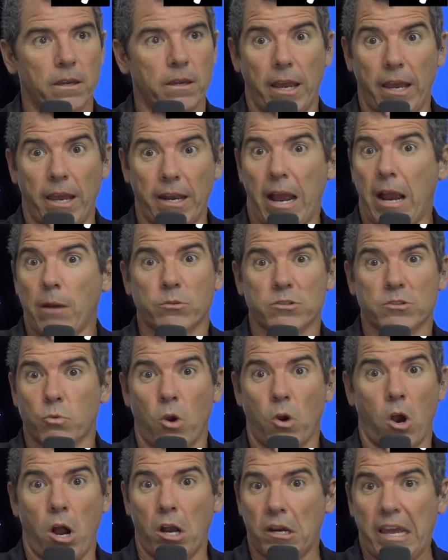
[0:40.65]
And I was
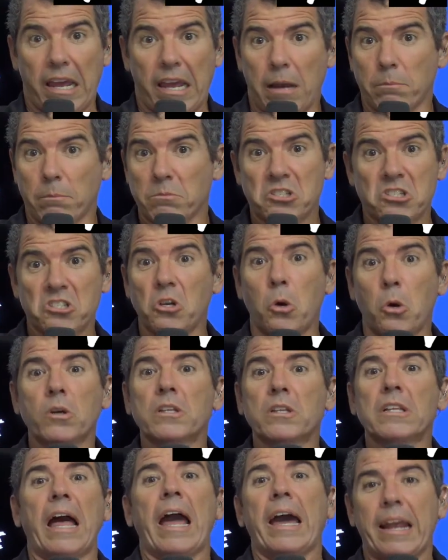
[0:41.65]
wrong. And I'm so
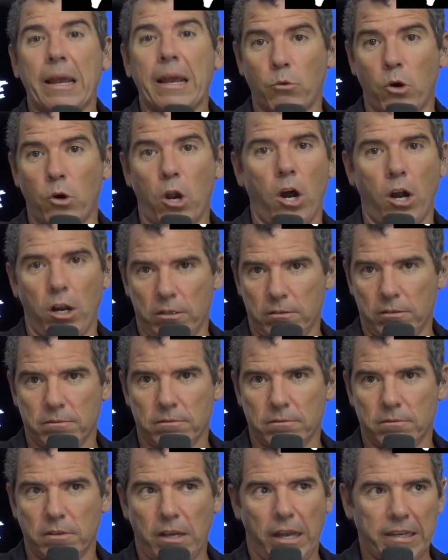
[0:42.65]
glad I'm wrong.
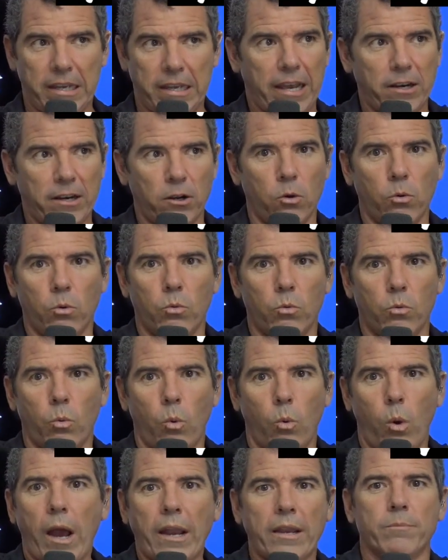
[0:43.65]
I don't
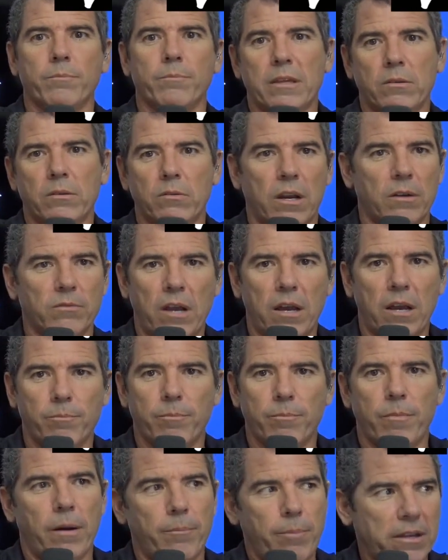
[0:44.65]
want to be
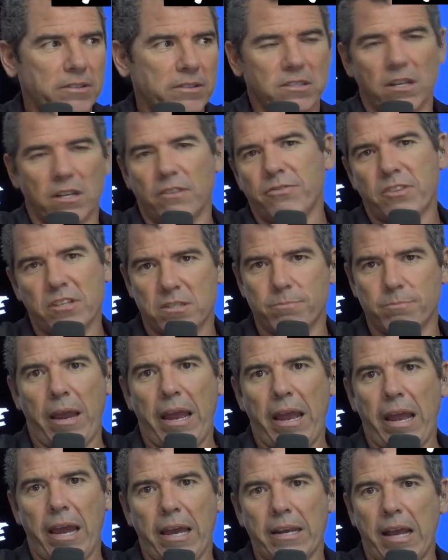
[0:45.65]
about stuff that's
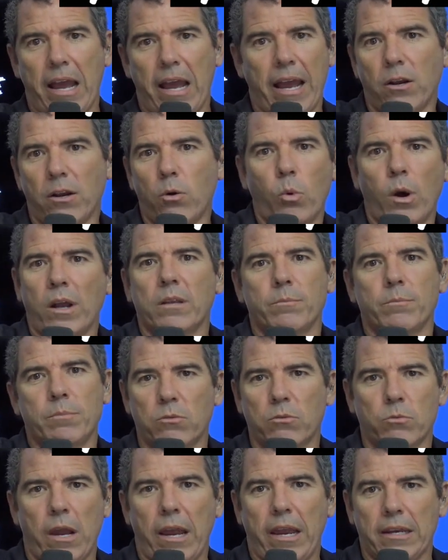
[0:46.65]
bad. I don't want to be
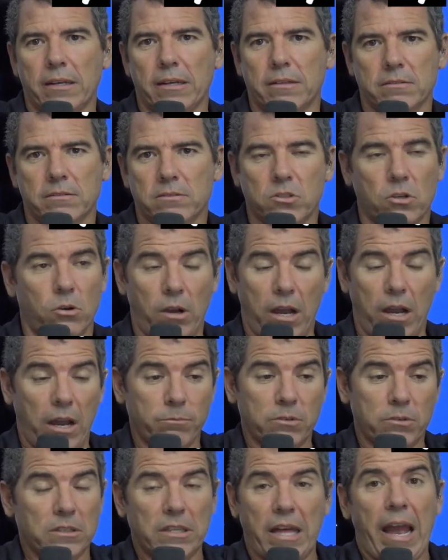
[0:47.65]
right. So I'm
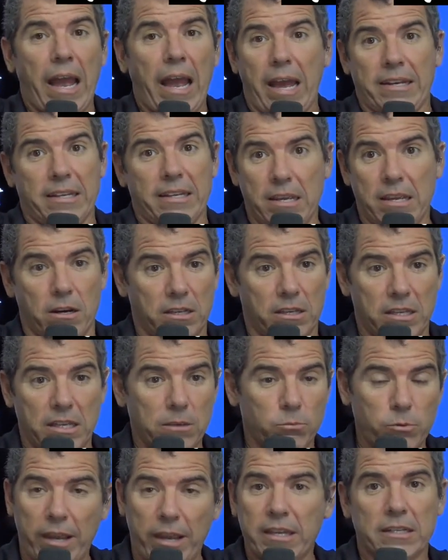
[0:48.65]
glad he
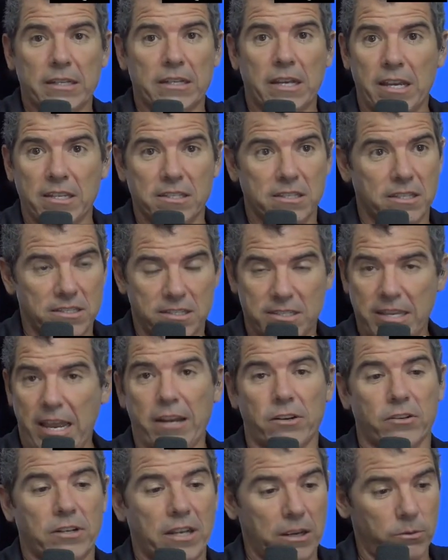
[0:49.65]
recognized it
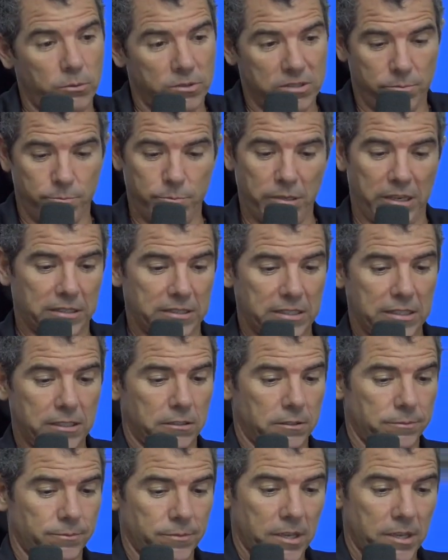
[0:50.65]
Saturday. It was a big deal.